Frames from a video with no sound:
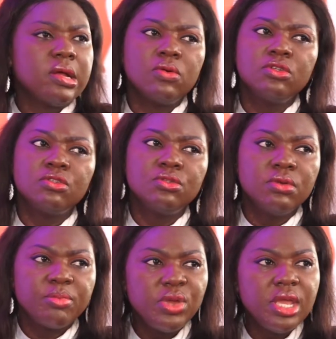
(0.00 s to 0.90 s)
I want to do
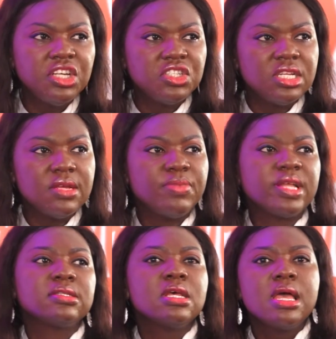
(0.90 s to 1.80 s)
a PhD,
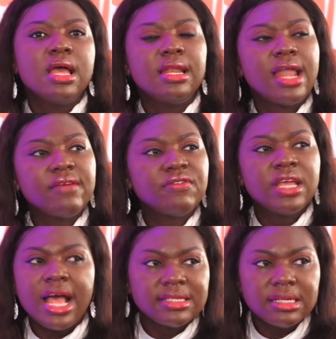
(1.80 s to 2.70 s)
but life,
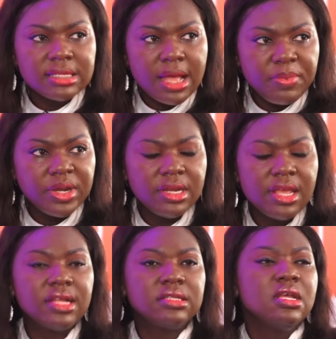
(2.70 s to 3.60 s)
it hasn't happened
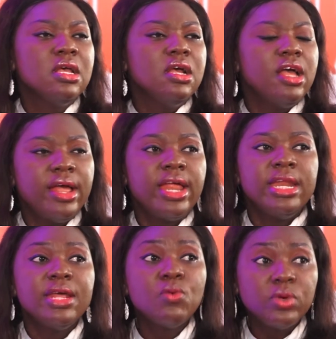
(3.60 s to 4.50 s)
yet.
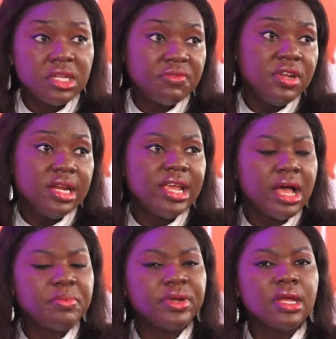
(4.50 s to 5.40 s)
And it will definitely
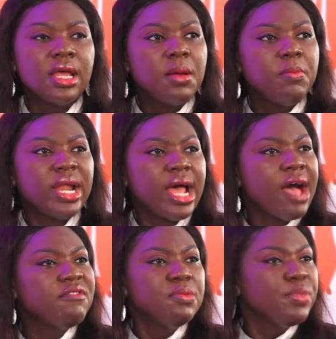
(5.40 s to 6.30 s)
happen. But I
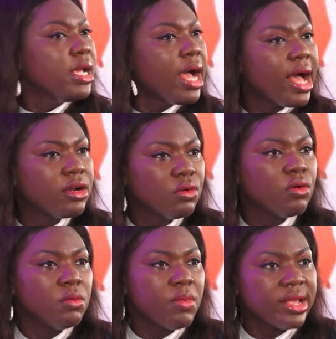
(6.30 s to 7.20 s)
haven't been hard
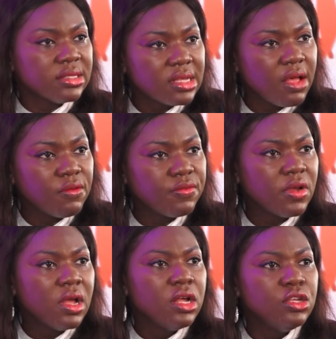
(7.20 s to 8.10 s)
on myself,
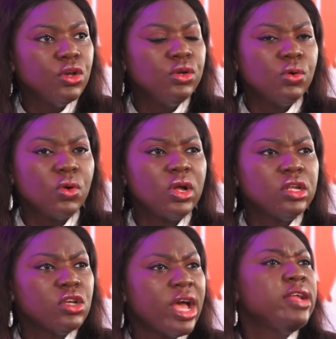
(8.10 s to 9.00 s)
you know.
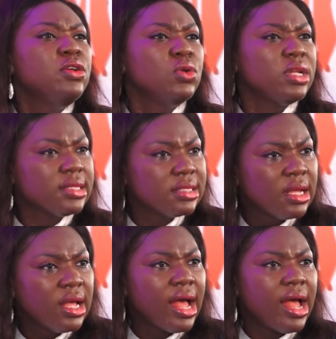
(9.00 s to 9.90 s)
I know that
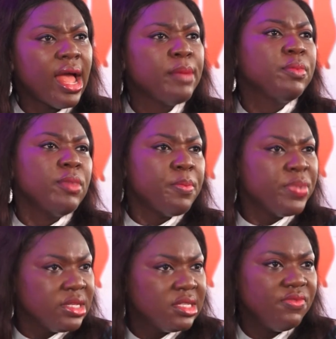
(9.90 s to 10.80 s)
I
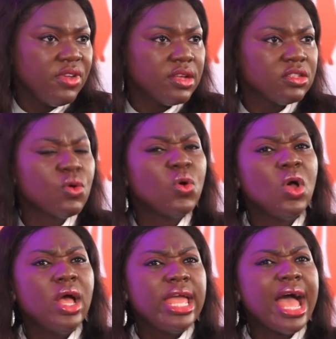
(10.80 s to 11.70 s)
persevere. So
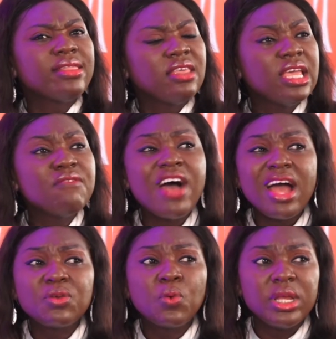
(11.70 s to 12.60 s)
I think if I
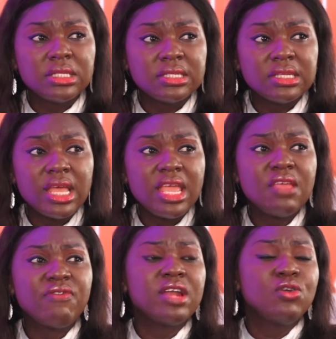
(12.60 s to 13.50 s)
had quit,
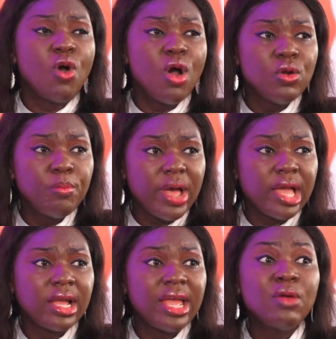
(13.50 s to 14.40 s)
if I'd gone
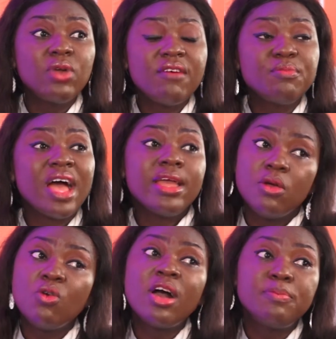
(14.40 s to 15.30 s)
back, it would
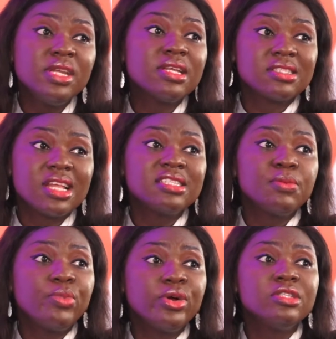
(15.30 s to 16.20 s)
have been the
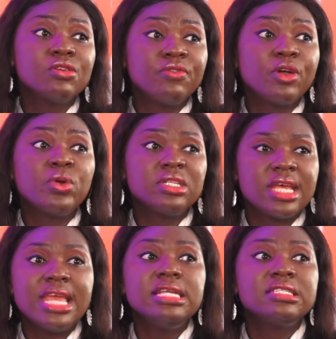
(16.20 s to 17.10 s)
starting point of a
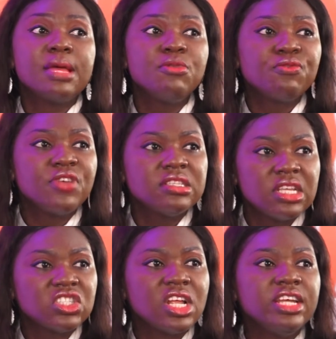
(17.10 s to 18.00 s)
quitter. Anytime you face
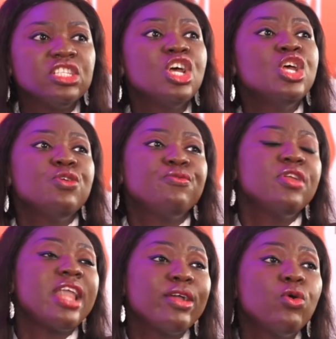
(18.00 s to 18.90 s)
a challenge, you
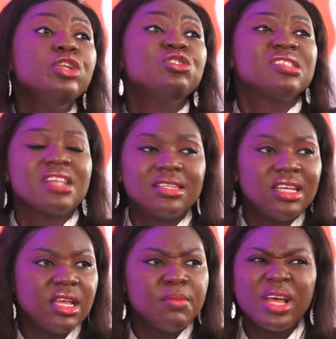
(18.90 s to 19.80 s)
feel like going to start
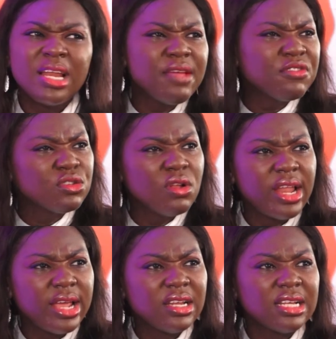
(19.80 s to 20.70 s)
again. But life is not
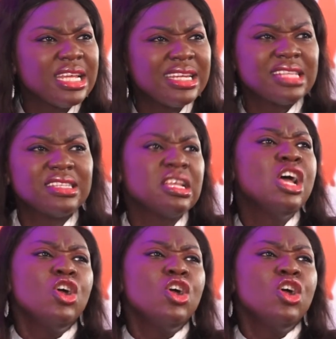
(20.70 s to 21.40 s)
like that. It doesn't.